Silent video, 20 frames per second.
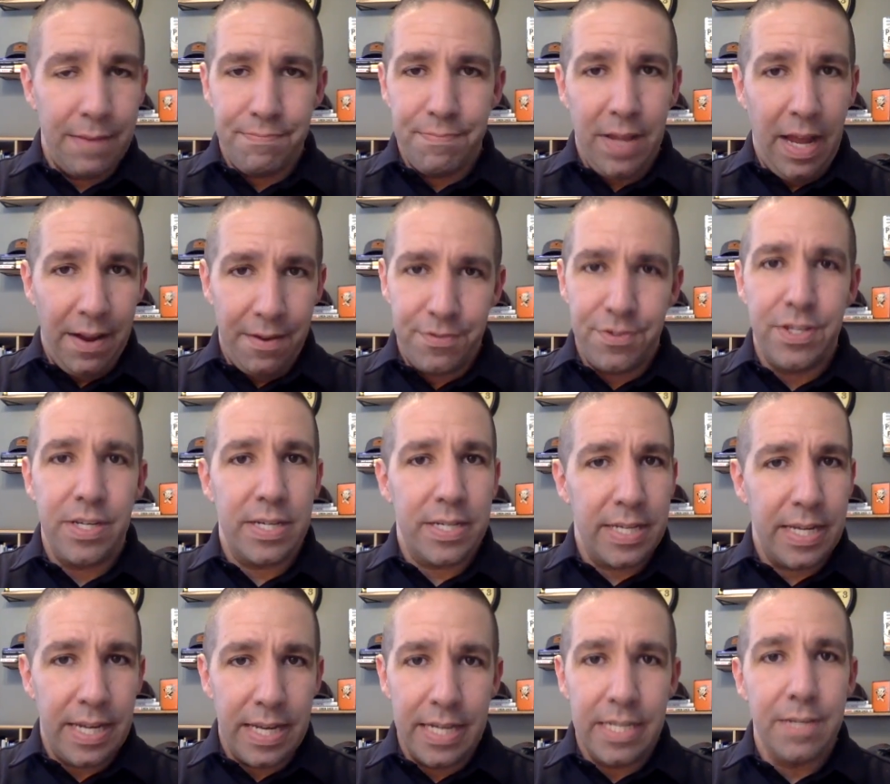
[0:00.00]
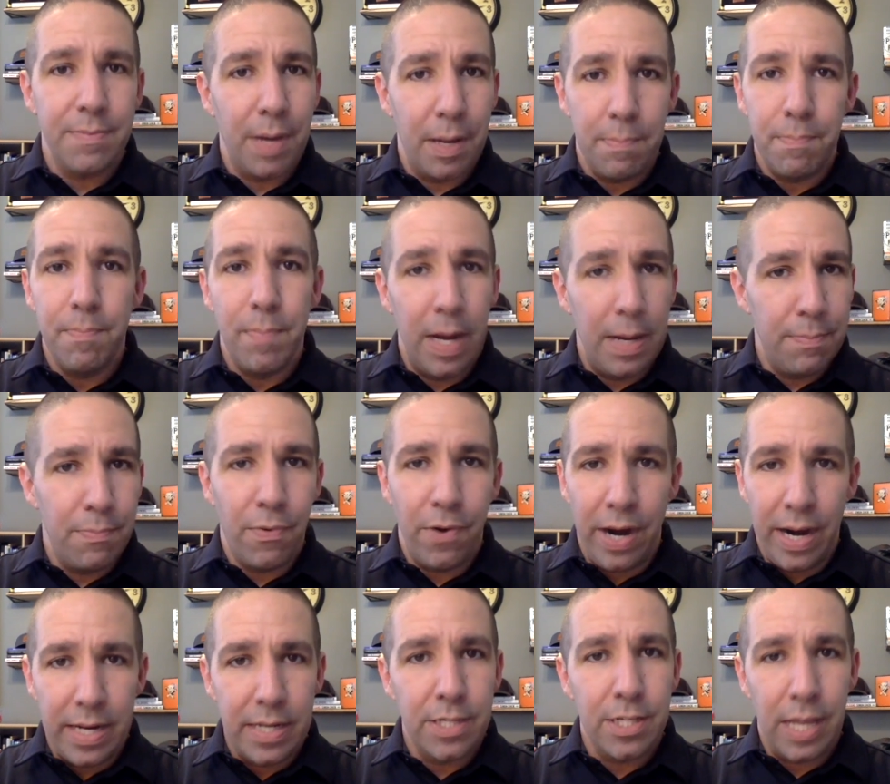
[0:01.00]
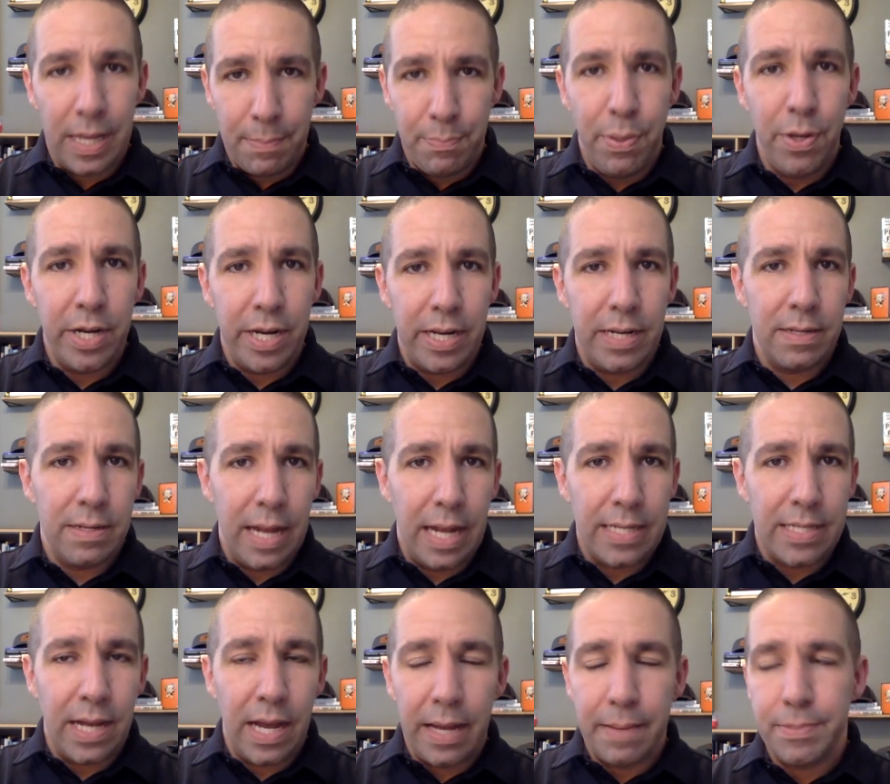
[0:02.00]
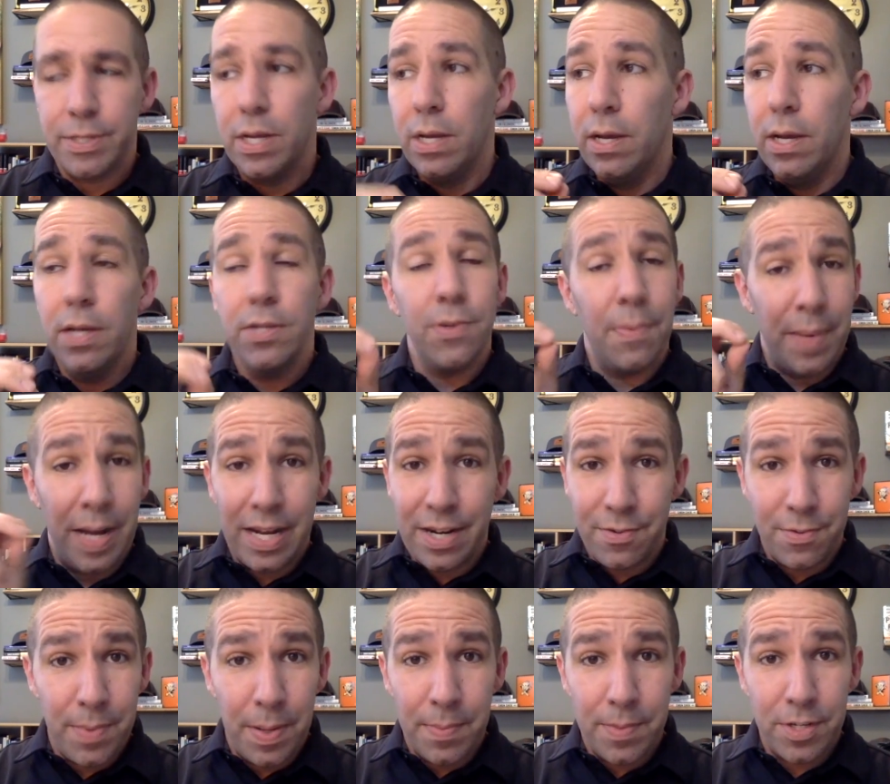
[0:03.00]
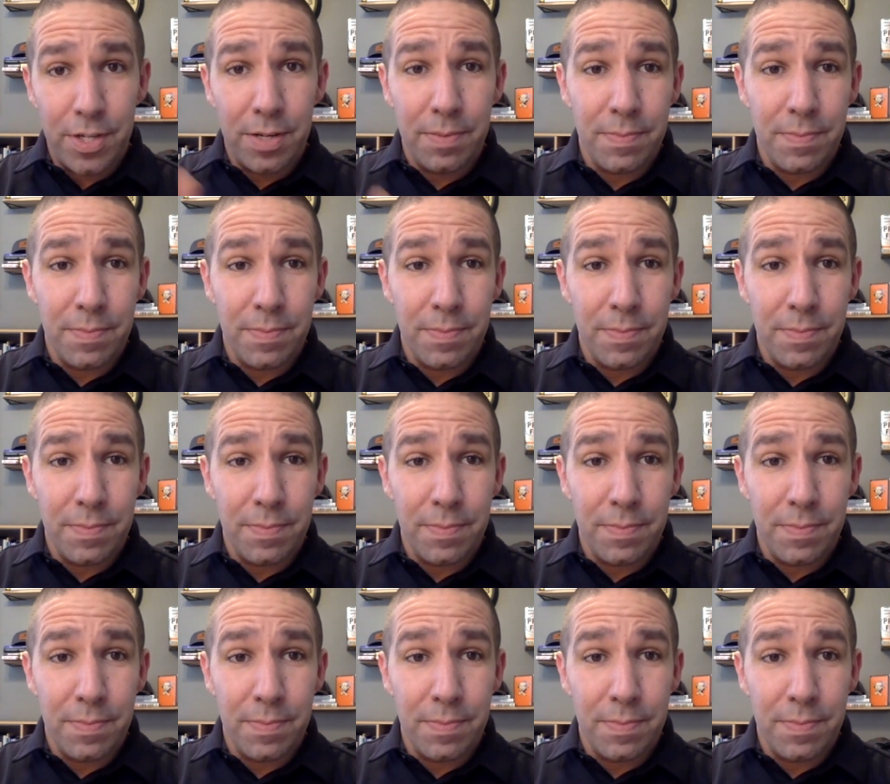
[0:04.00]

I have 6 kids, and my brain is like pudding at times, so I'm not going to remember this.